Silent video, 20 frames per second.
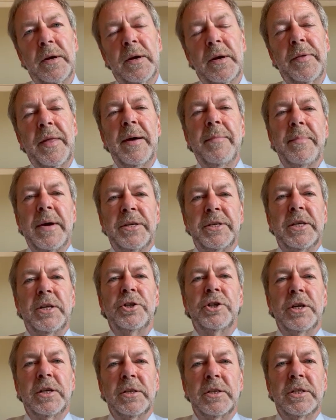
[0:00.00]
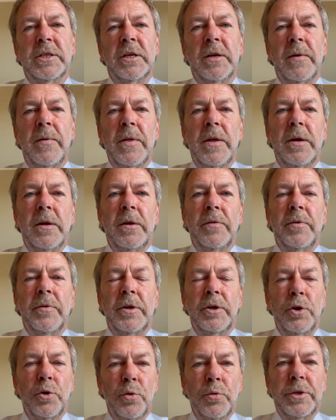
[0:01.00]
And that message is that
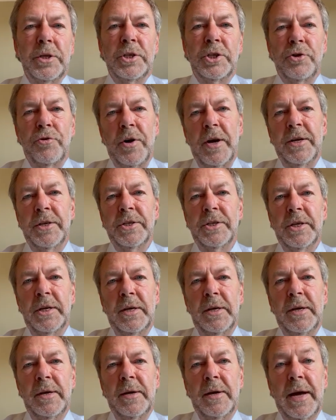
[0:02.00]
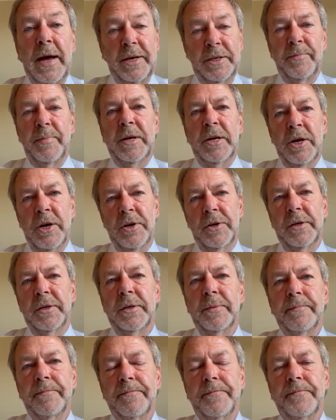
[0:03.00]
your distress has been heard.
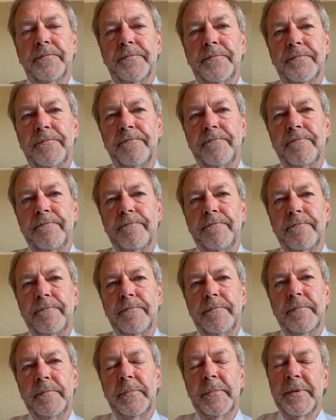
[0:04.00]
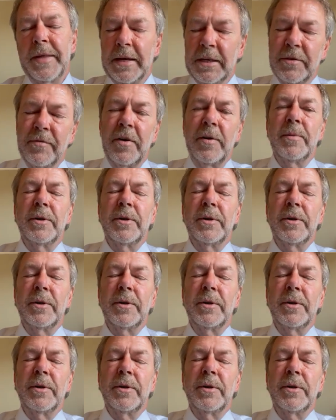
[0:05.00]
Thanks very